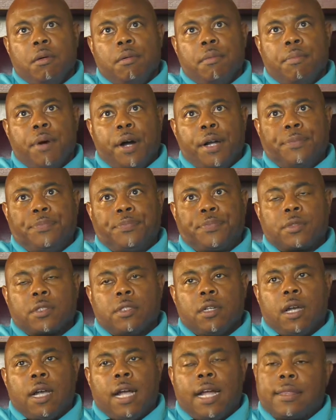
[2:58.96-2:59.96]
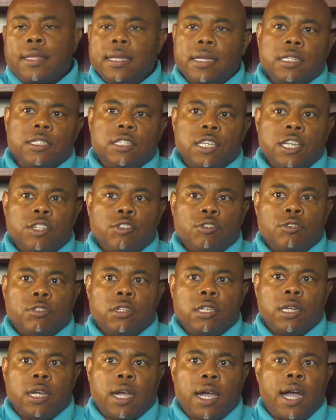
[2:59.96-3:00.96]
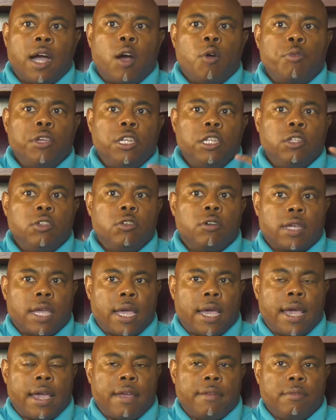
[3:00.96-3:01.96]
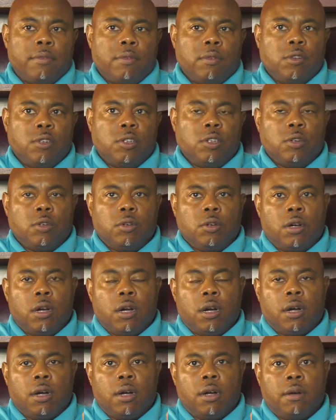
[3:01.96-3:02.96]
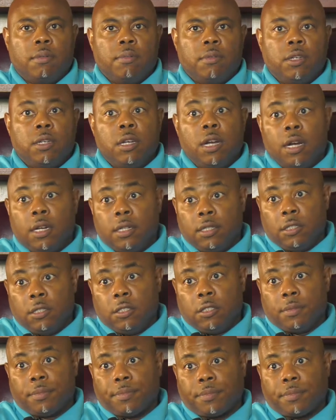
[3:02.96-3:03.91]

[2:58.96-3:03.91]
But I think it's interesting how we look at guns